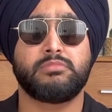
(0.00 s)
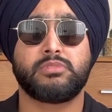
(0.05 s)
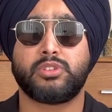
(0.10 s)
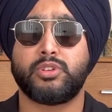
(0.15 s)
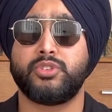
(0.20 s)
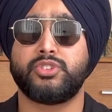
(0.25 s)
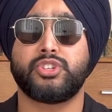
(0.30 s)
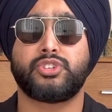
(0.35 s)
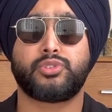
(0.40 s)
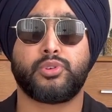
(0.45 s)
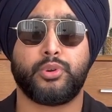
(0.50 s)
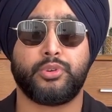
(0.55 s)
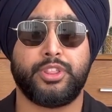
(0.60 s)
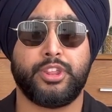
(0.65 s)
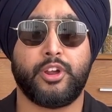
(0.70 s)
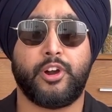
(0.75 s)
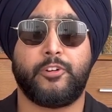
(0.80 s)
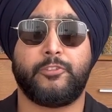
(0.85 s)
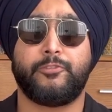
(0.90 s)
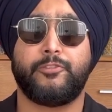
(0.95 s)
So you just go to
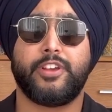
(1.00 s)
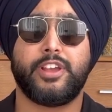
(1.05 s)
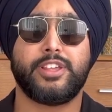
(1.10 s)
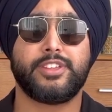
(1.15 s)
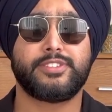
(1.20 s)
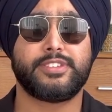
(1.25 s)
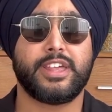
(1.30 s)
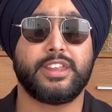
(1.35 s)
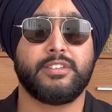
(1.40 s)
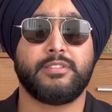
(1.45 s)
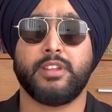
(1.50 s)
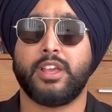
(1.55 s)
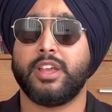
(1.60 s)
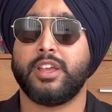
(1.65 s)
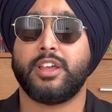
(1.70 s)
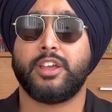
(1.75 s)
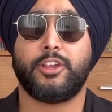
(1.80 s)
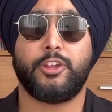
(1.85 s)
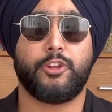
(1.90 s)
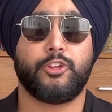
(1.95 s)
their office and
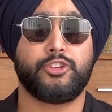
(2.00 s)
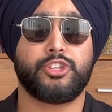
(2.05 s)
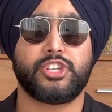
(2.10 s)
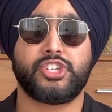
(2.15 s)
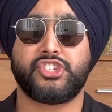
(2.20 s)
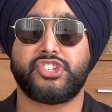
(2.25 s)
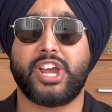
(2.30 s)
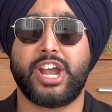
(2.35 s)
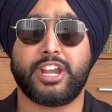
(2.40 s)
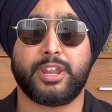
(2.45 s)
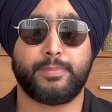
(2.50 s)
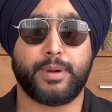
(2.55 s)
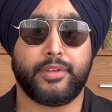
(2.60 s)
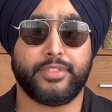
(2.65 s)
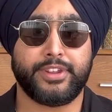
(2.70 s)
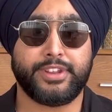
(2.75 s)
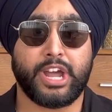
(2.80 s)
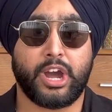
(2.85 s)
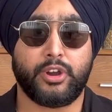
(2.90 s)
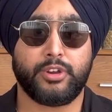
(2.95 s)
you know, just chat about
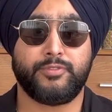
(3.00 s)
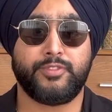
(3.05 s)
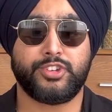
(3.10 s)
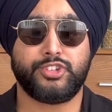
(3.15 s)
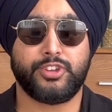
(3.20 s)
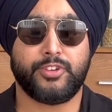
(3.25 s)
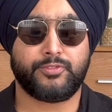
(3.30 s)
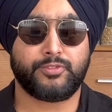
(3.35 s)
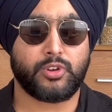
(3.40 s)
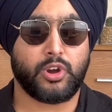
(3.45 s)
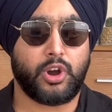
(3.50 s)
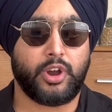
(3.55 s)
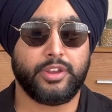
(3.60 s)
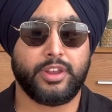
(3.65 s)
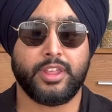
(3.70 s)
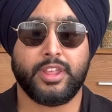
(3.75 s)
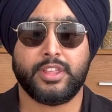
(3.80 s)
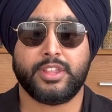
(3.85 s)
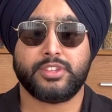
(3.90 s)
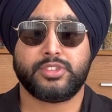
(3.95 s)
the doubt which you've got.